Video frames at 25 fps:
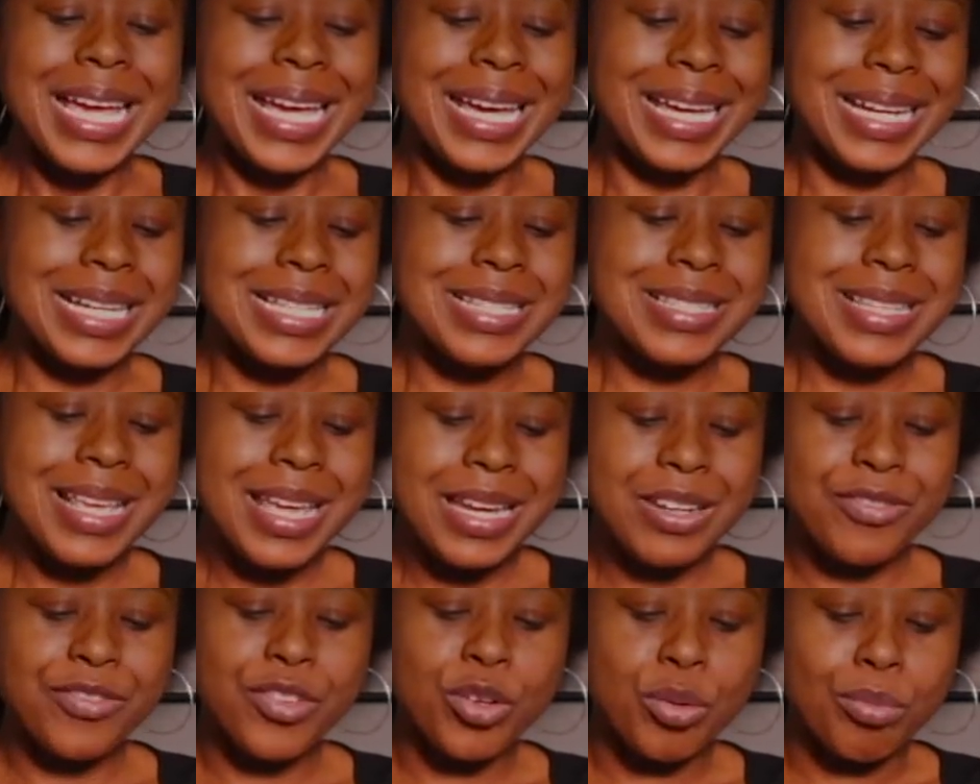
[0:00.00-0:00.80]
And I
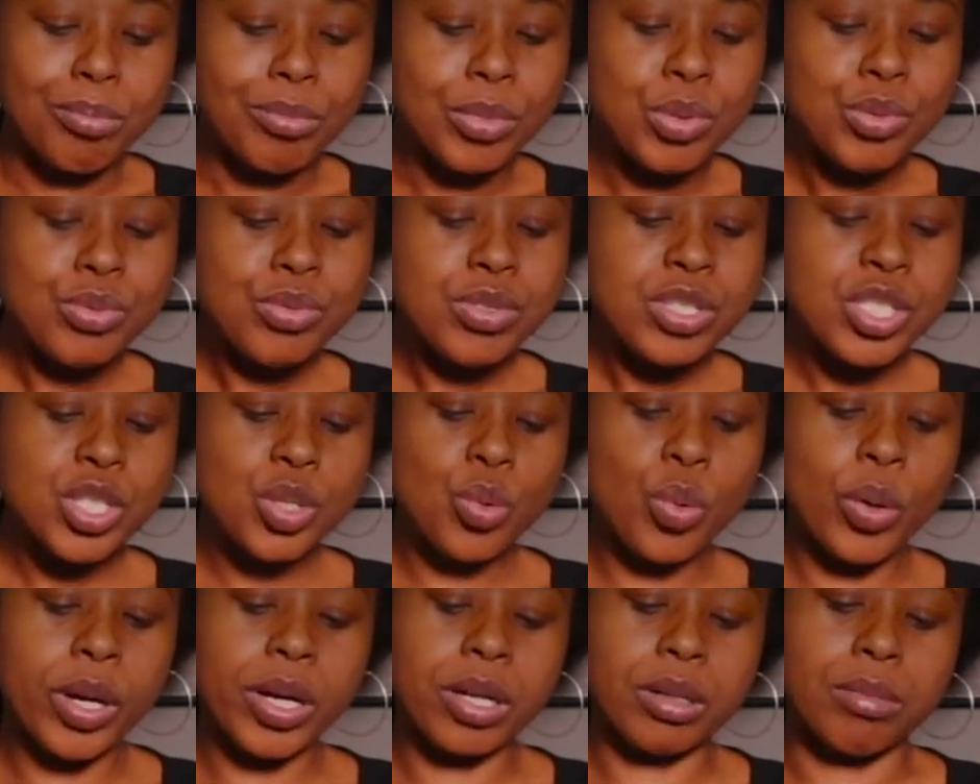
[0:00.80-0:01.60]
said, if your moon
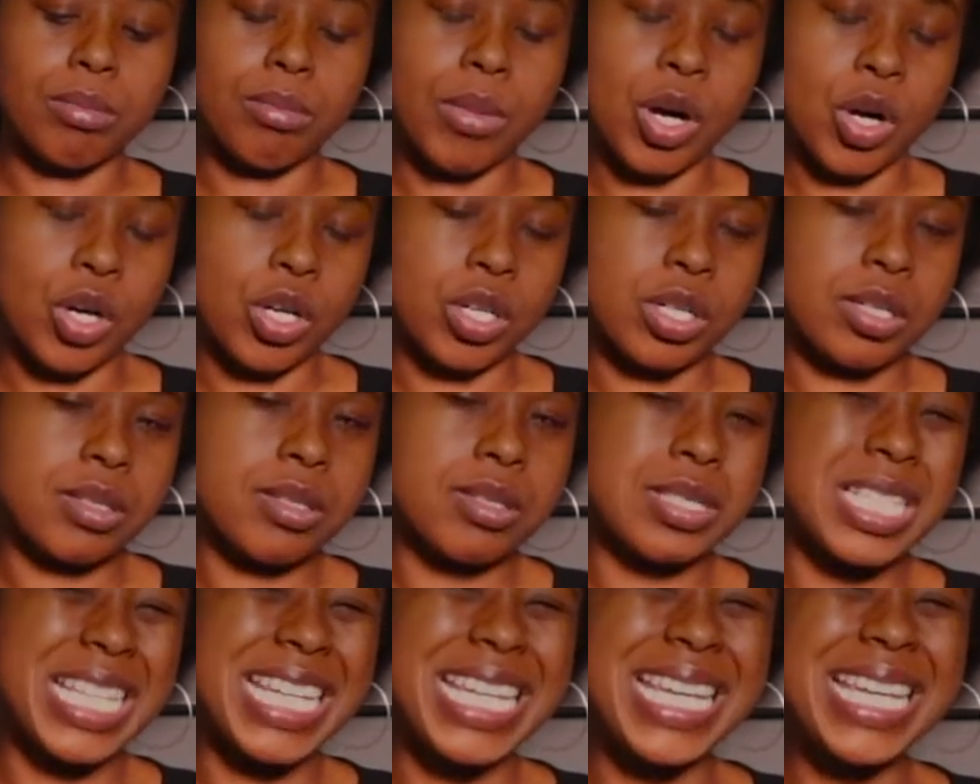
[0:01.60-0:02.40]
squared
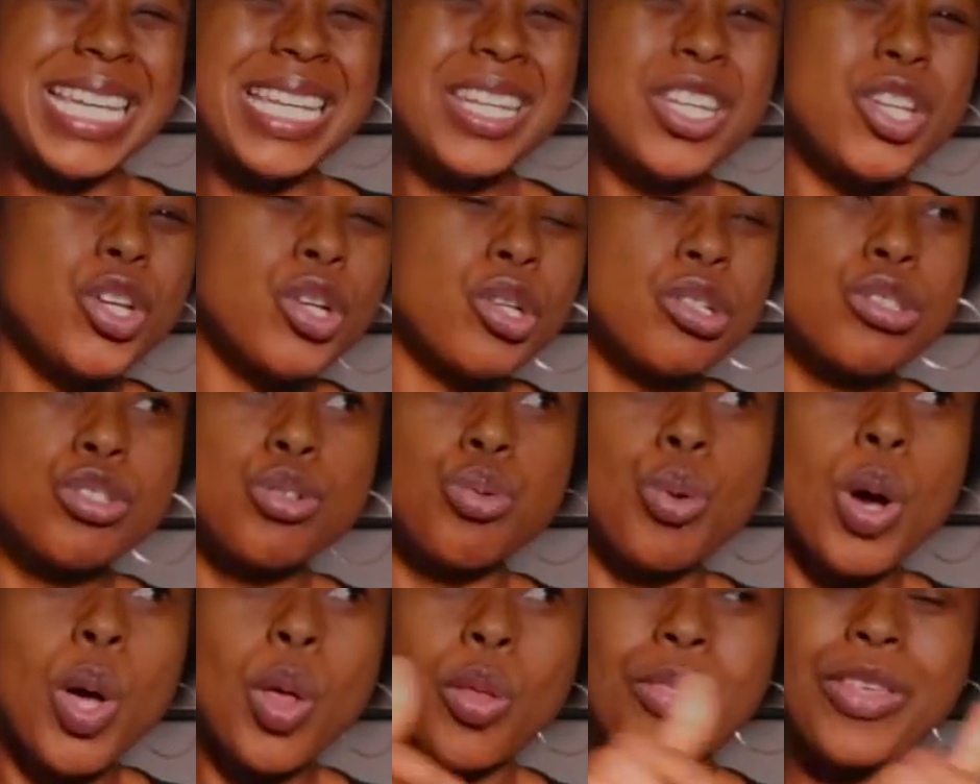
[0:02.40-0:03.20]
Mars in your
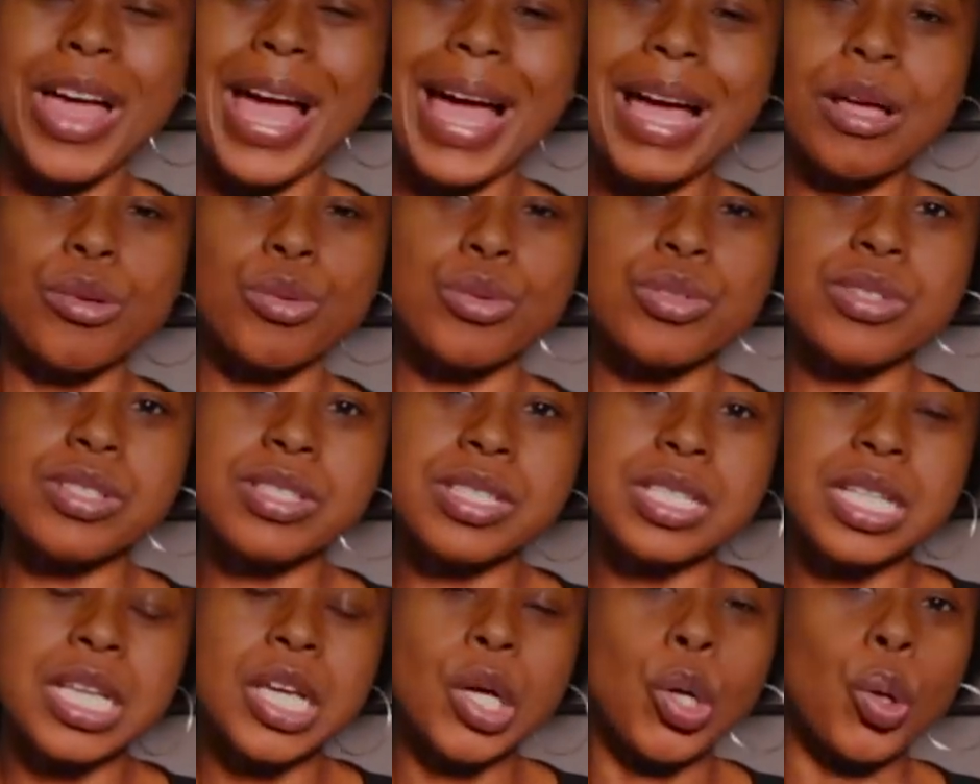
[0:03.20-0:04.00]
12th
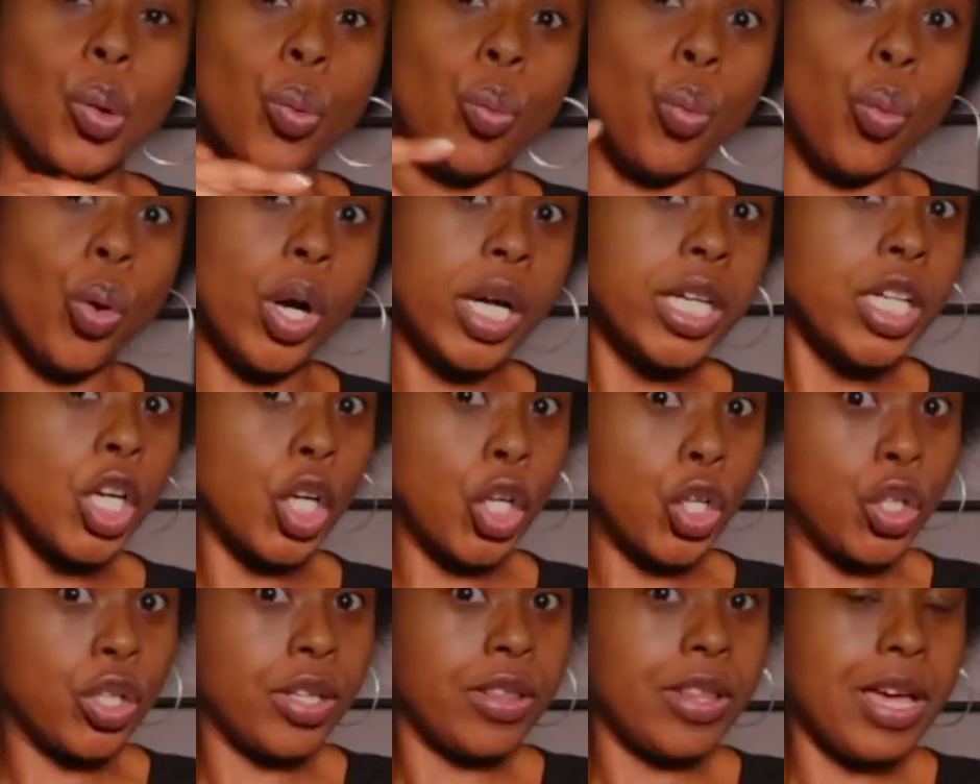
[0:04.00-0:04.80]
house, what
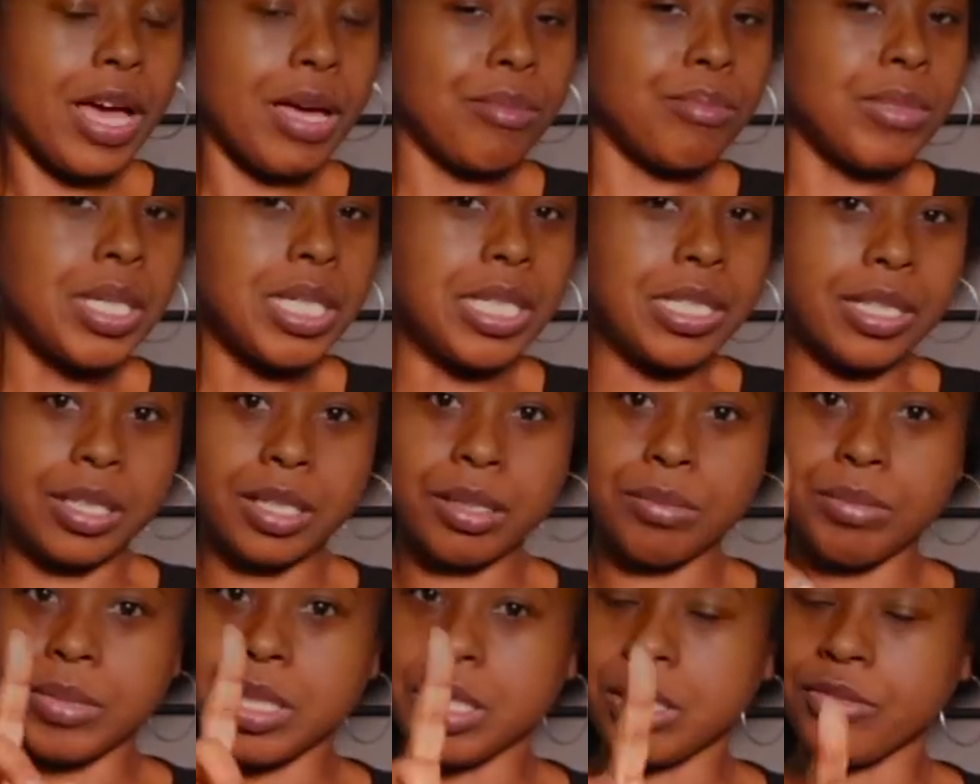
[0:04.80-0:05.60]
could that mean? It
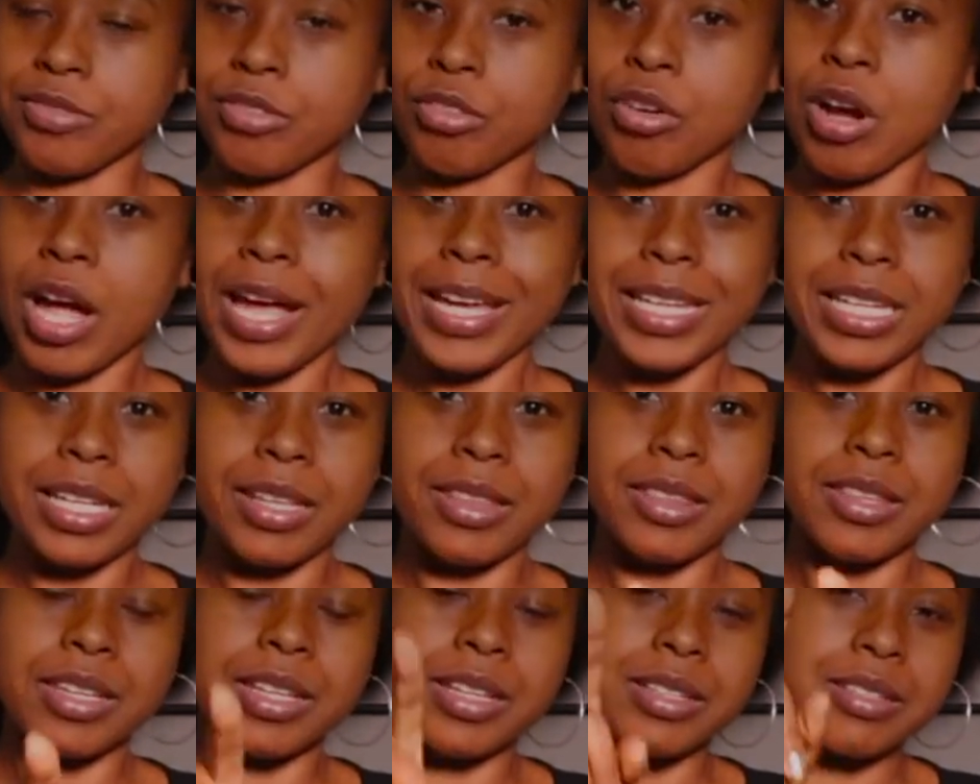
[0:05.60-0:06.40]
could mean a variety
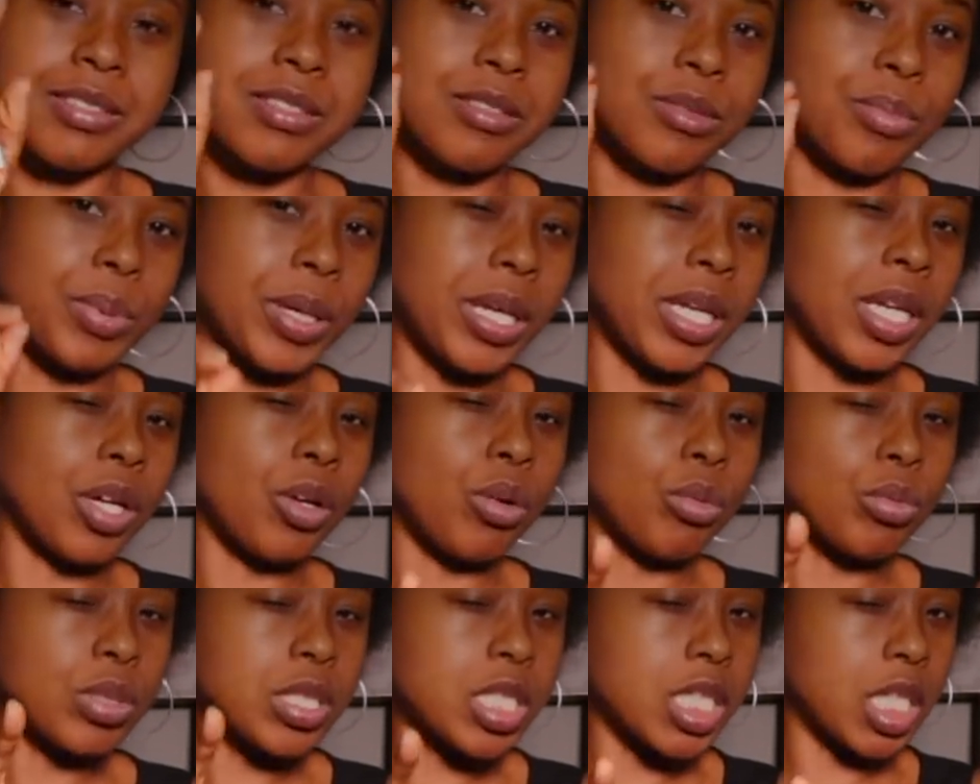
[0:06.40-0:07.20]
of things depending
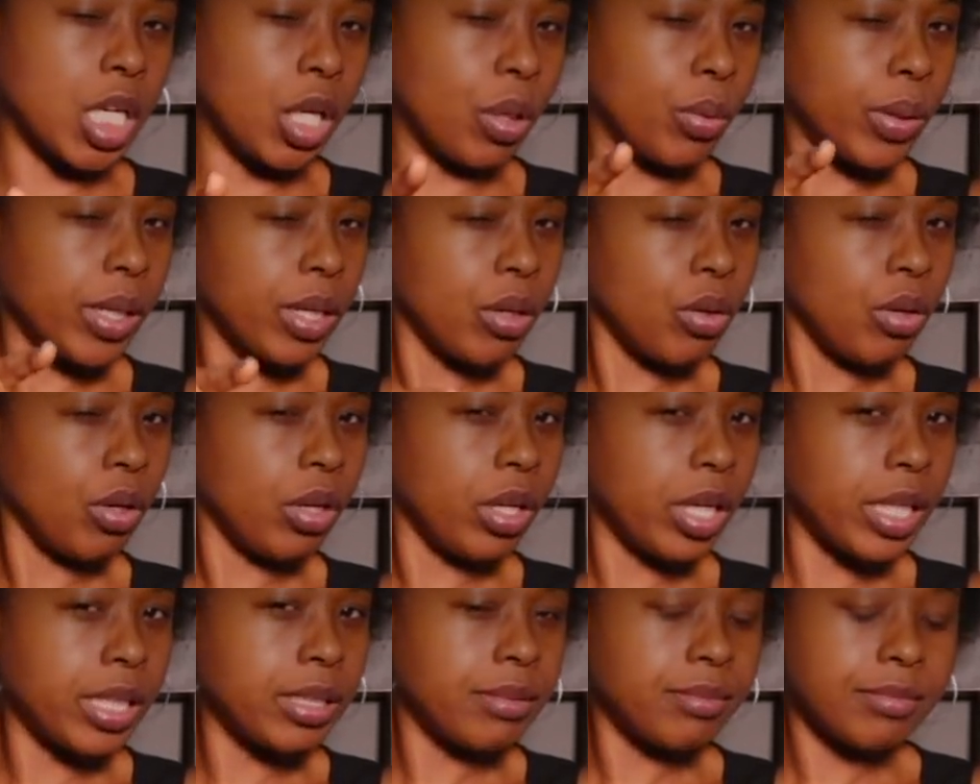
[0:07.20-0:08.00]
on what's going
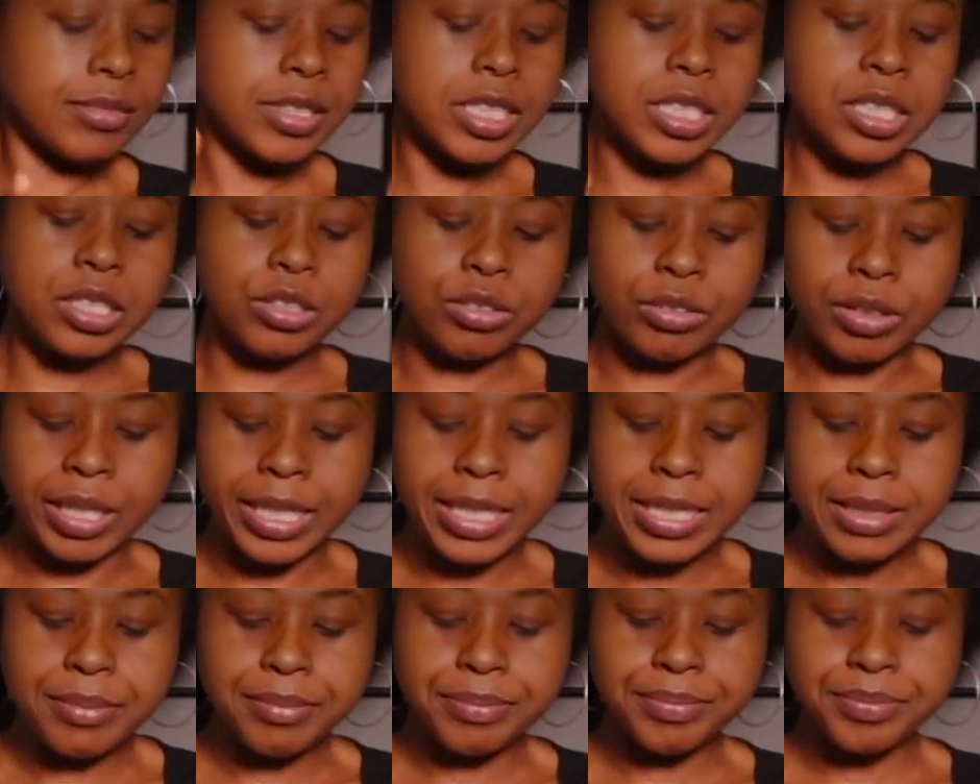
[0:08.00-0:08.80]
on,
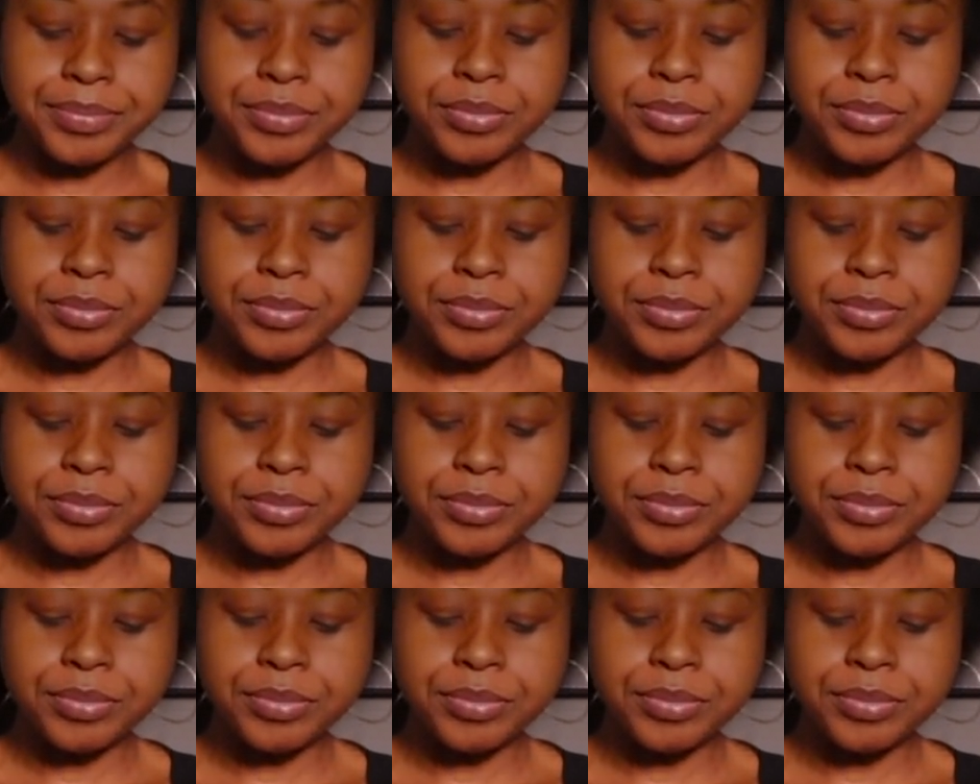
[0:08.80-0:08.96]
right?